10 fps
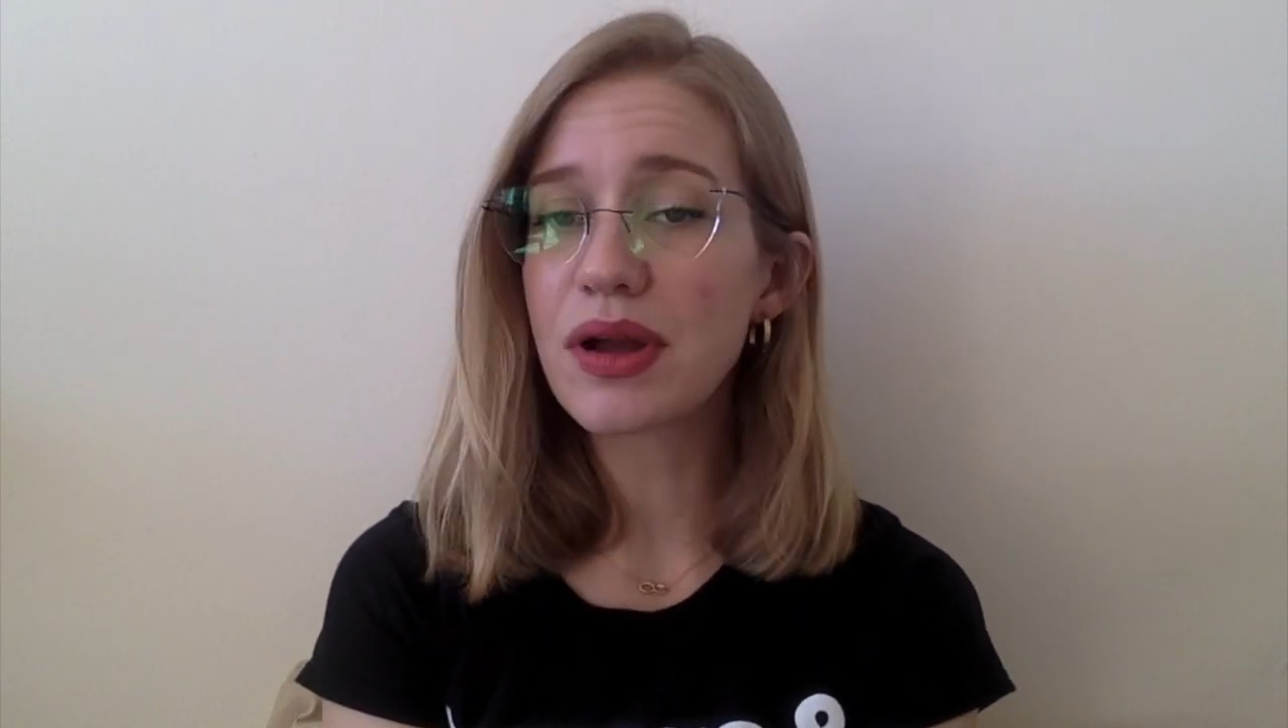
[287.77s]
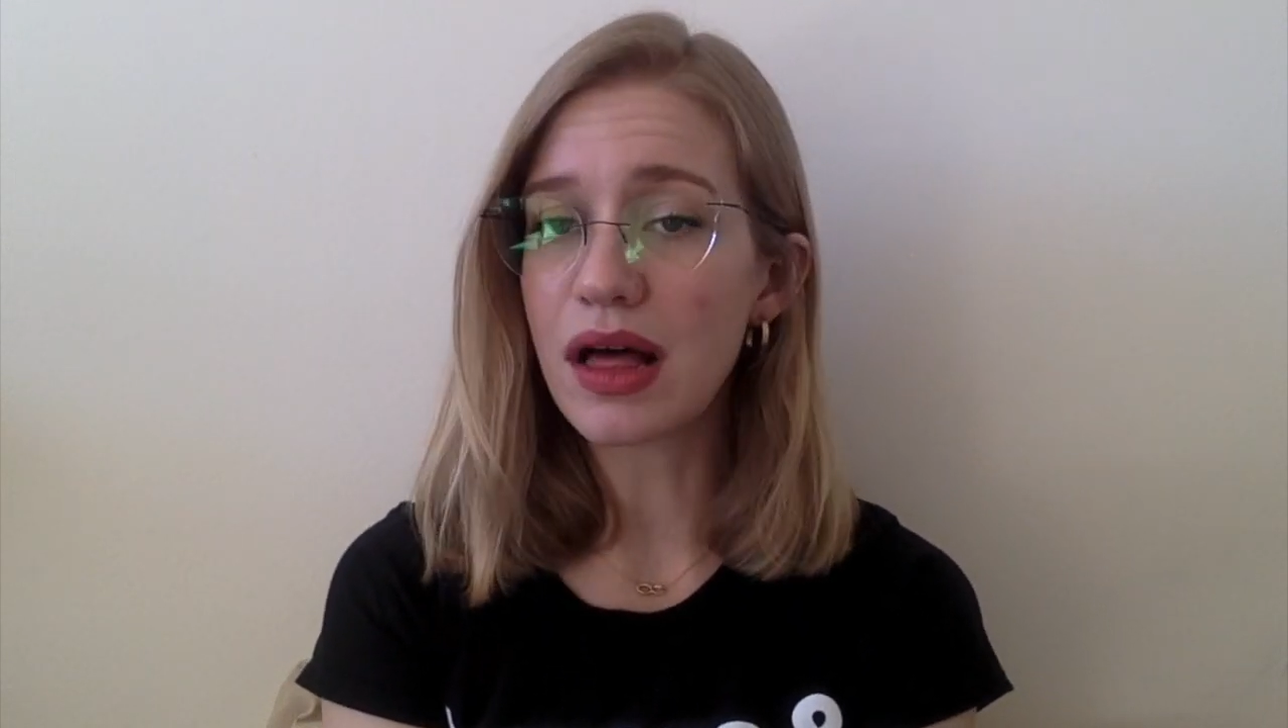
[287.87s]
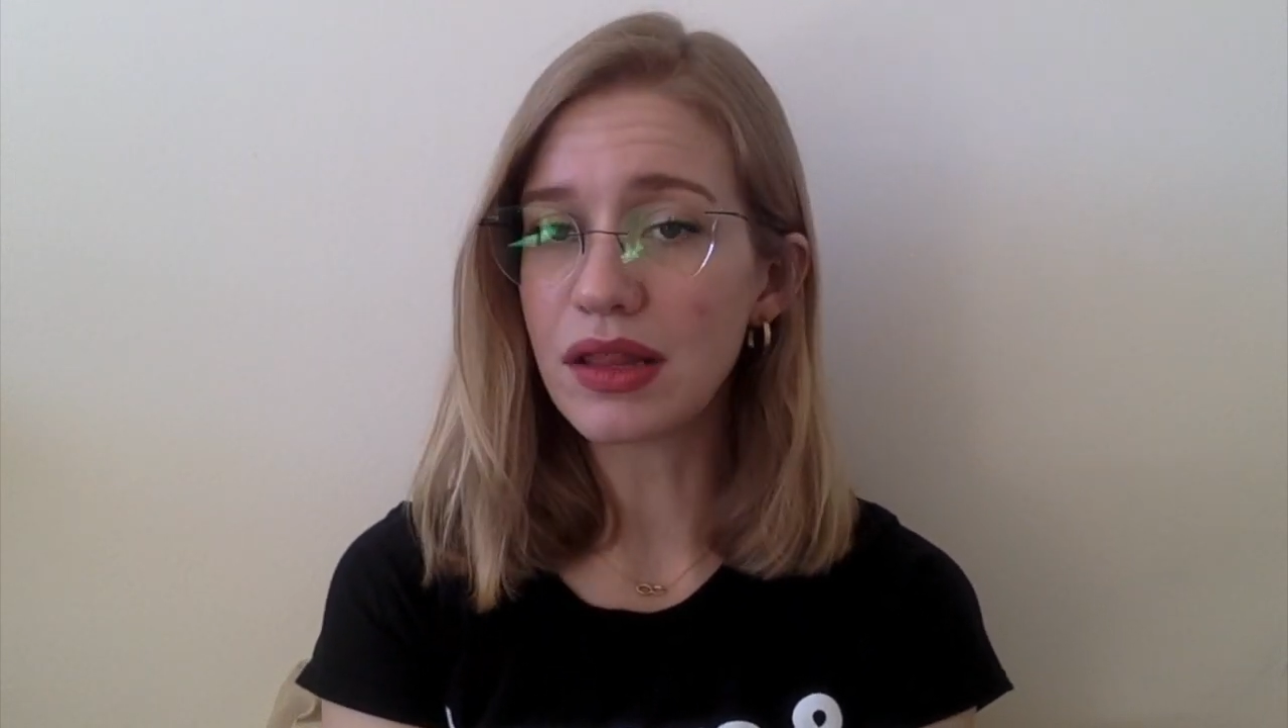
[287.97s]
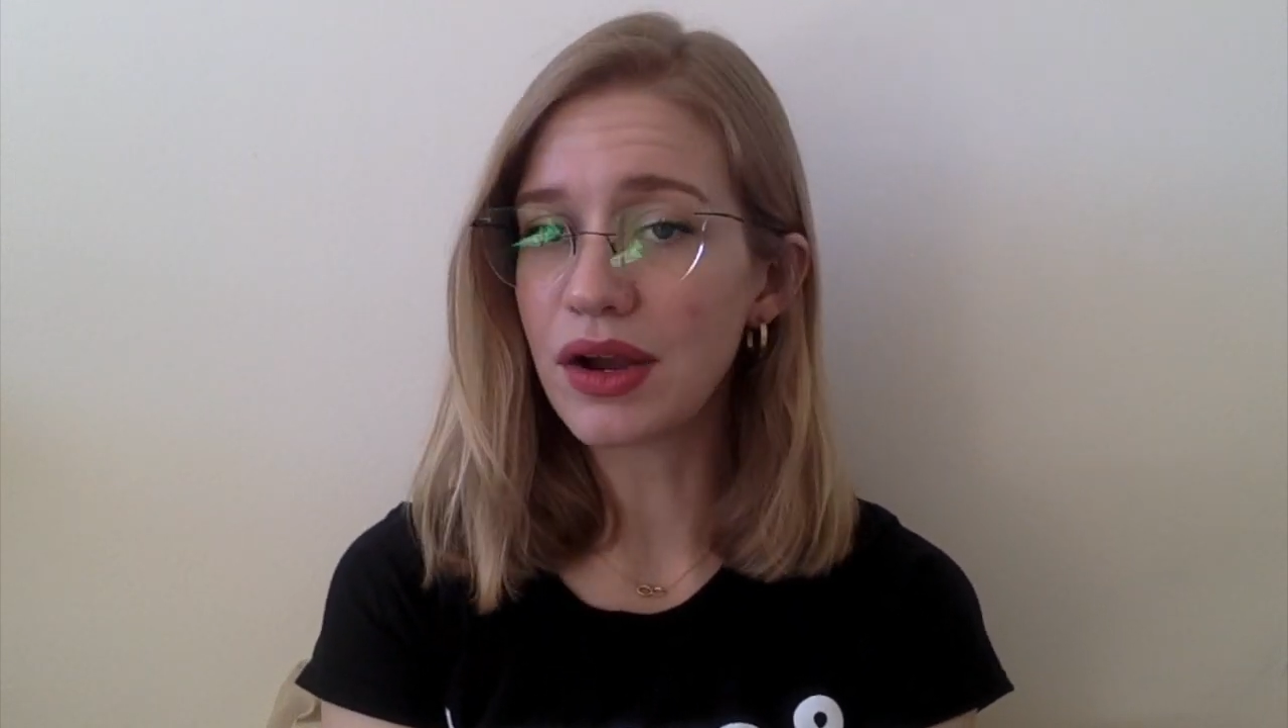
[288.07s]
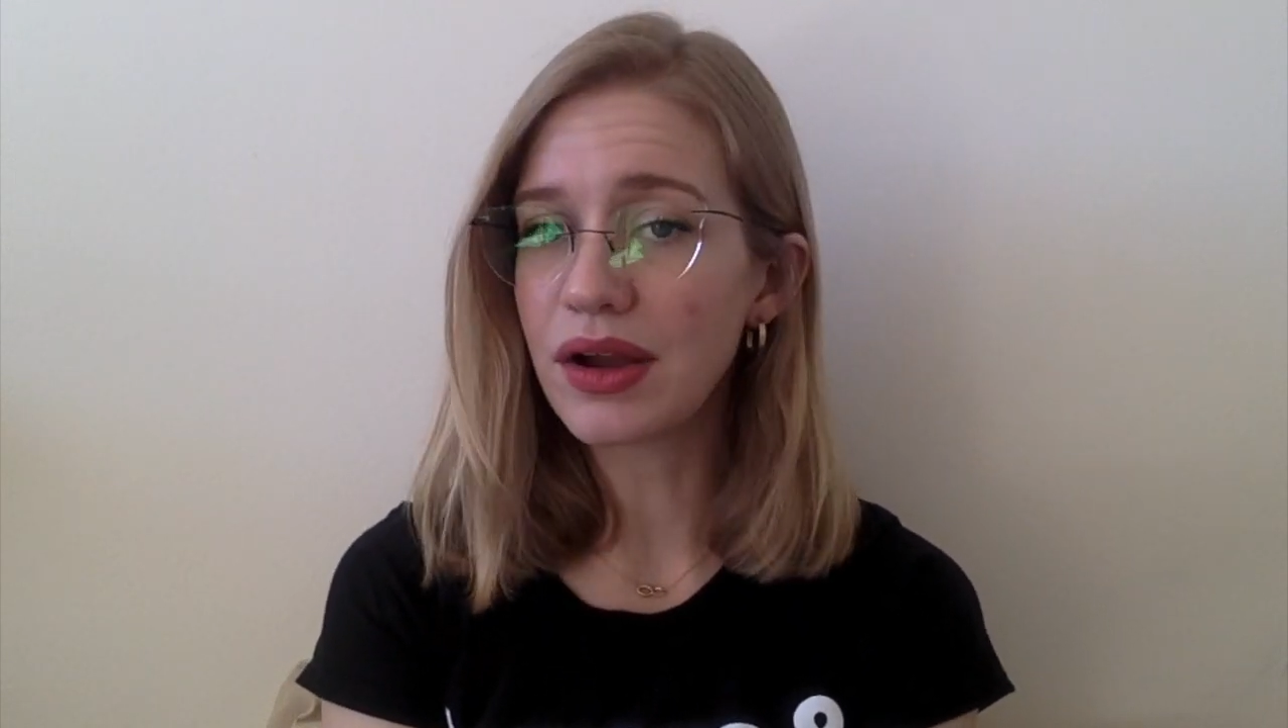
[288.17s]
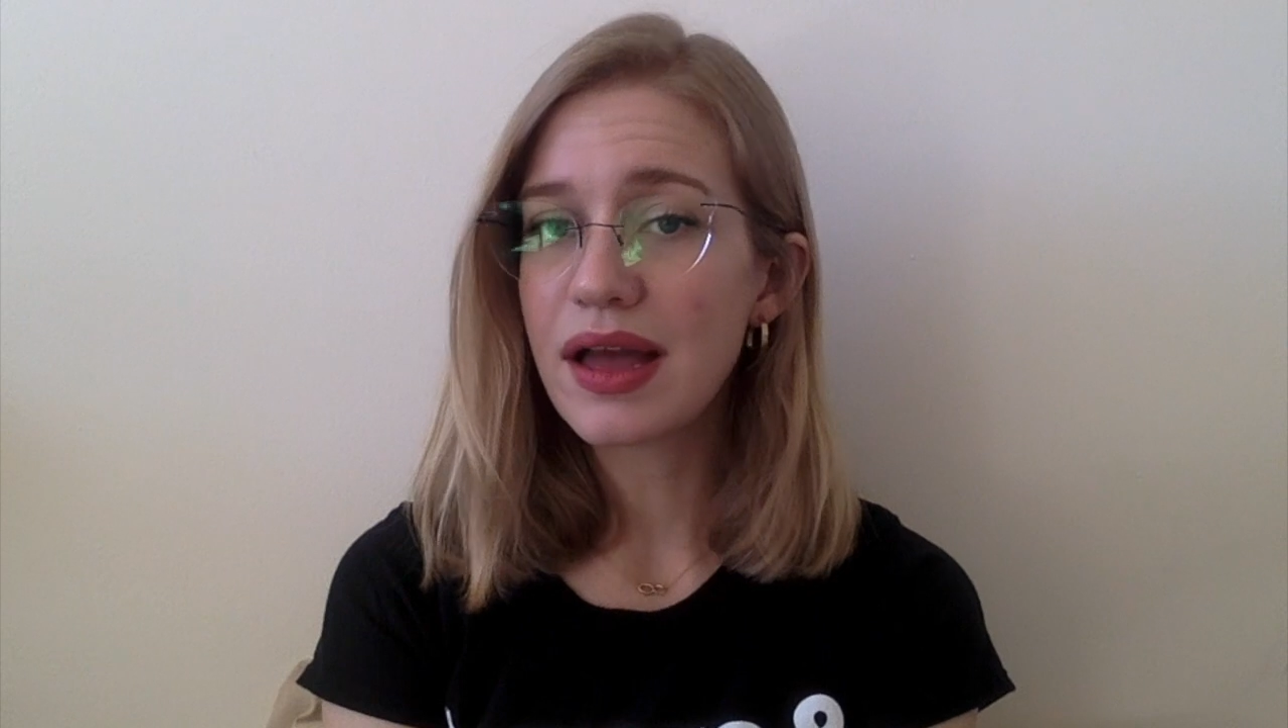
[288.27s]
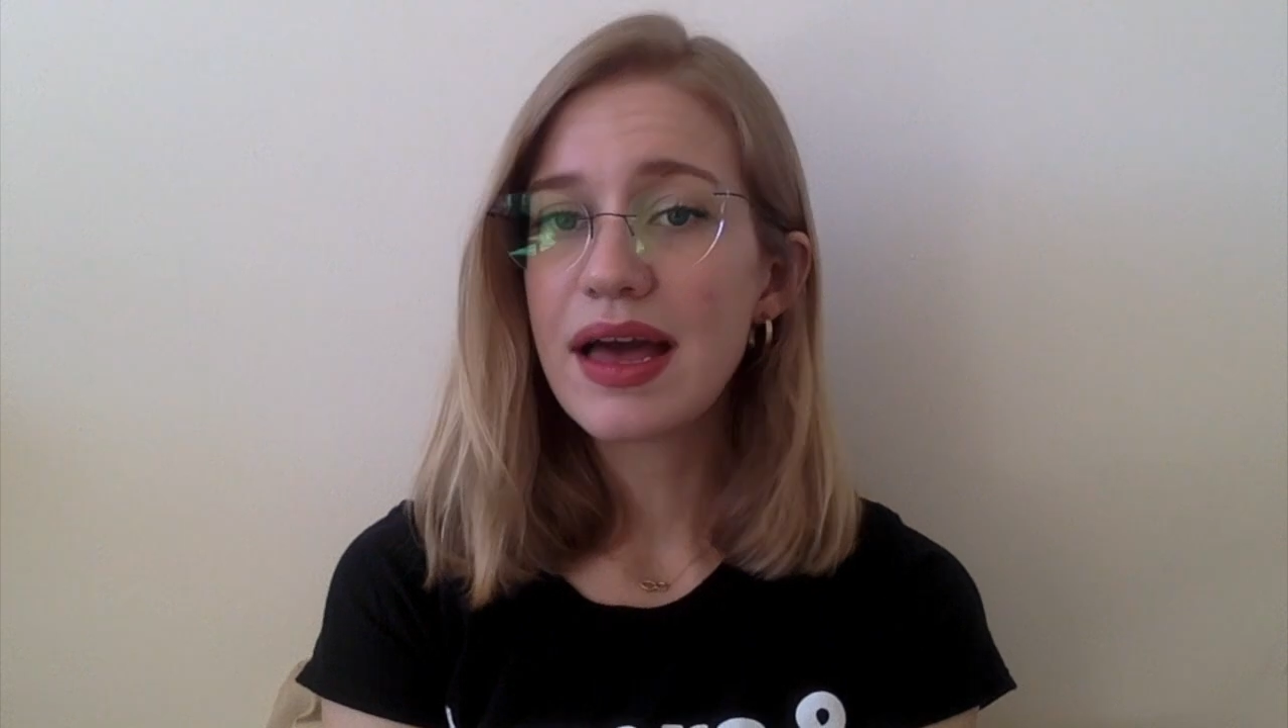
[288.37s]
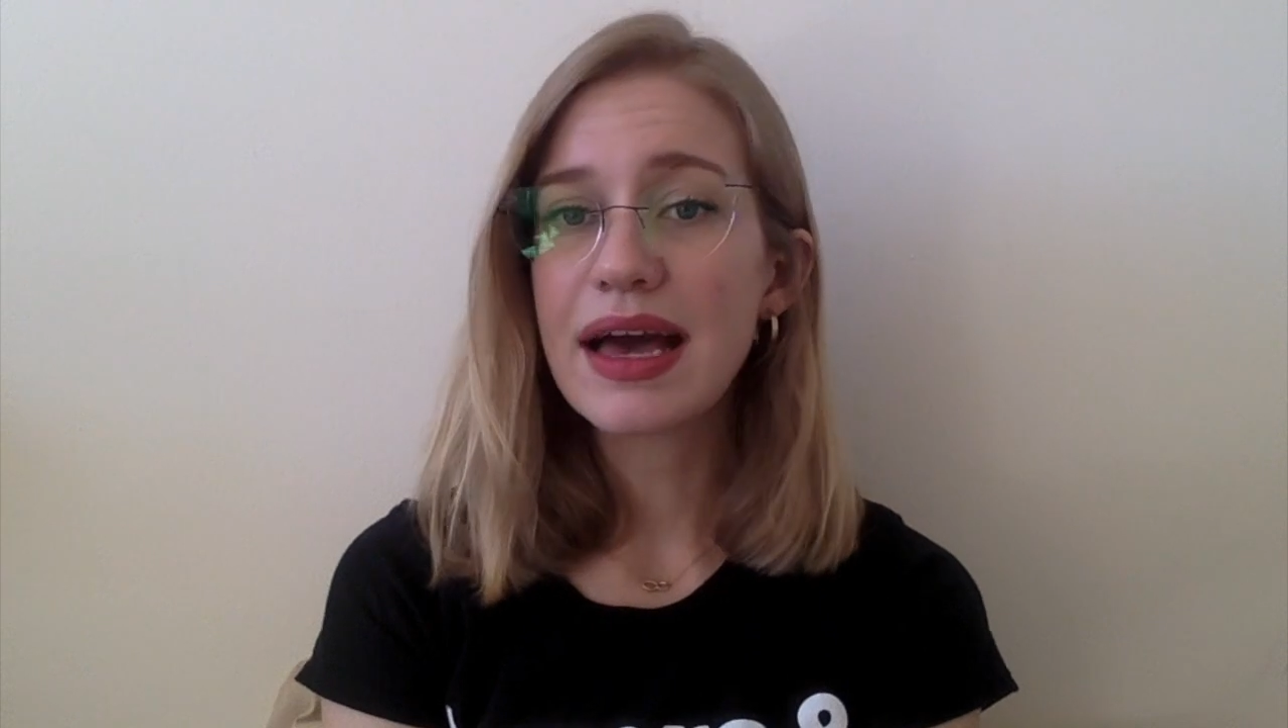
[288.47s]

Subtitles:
color,